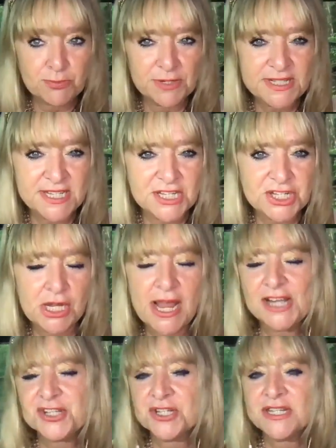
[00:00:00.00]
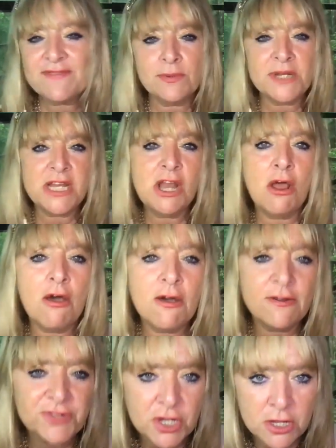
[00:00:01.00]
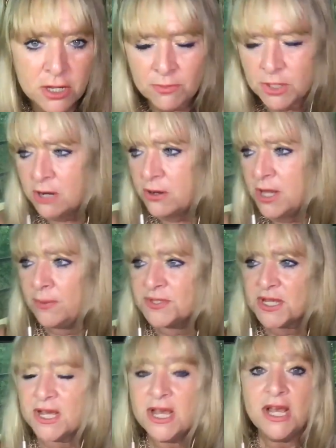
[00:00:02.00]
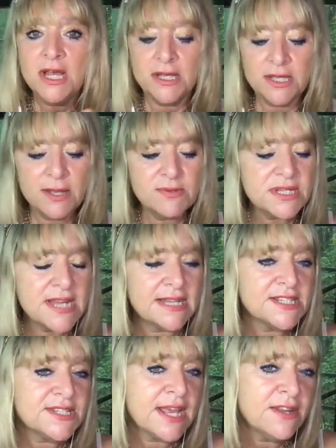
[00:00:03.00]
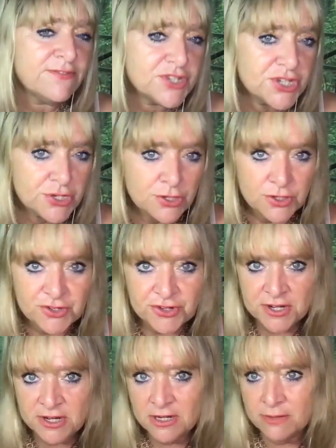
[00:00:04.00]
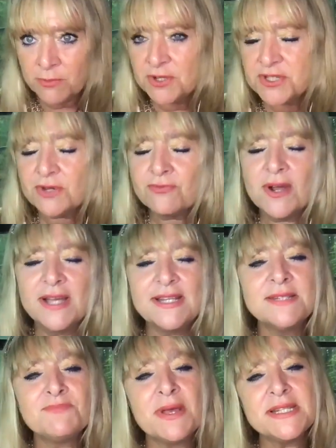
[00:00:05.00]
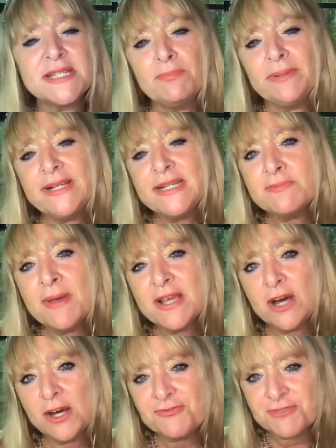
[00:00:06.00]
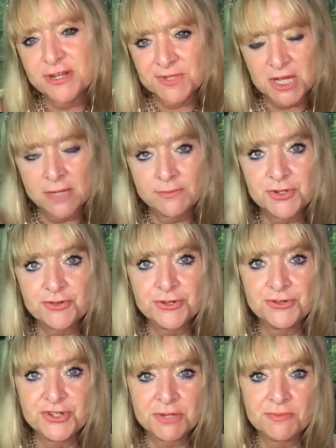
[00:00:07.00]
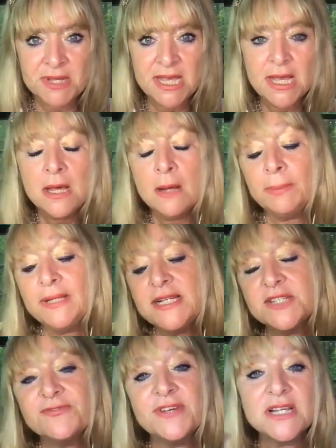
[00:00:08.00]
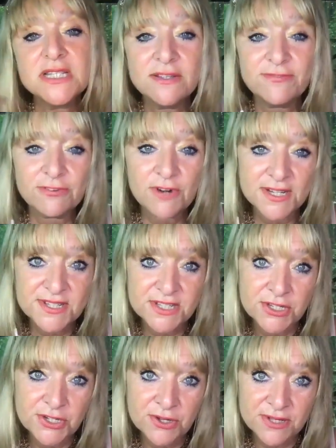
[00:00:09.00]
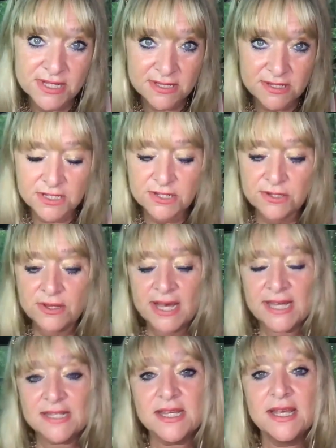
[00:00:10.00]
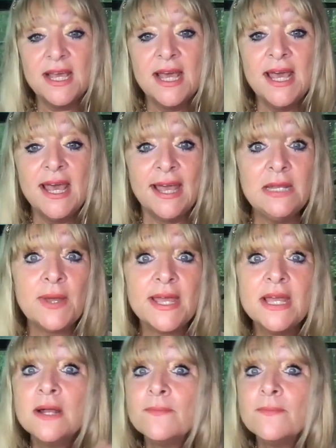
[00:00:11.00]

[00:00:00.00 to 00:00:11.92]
British legend, everybody loved him. You know, he was an entertainer for children, and we used to write and say, please make our dreams come true, Jimmy. Please fix it for us to do this and to do that. Anyway,